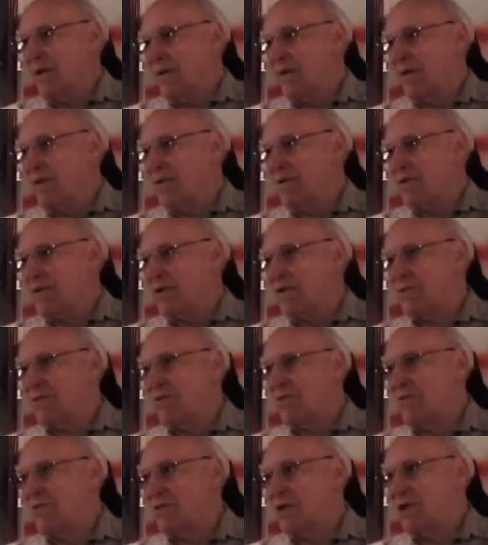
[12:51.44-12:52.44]
No, just
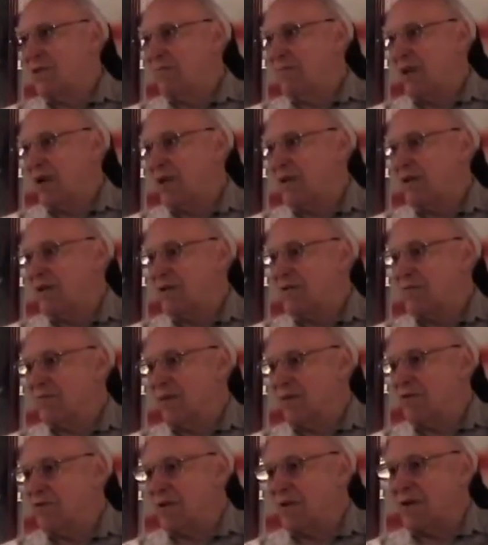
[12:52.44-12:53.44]
routine maintenance
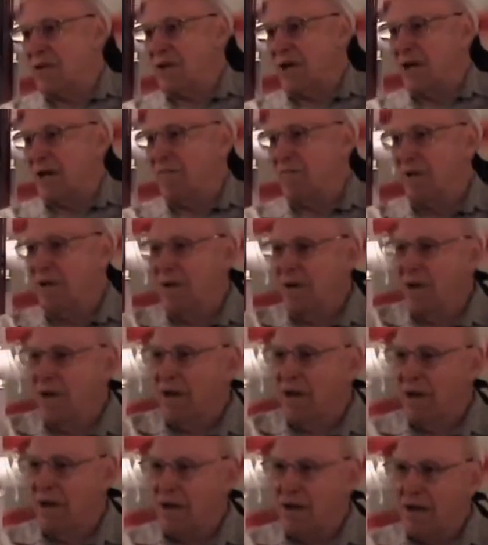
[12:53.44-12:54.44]
most of the time.
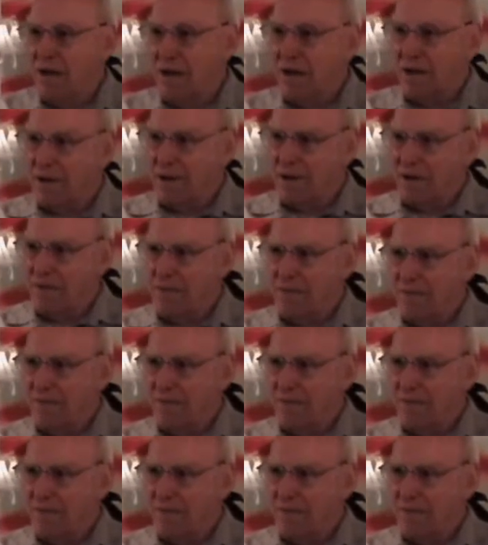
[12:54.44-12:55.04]
Uh,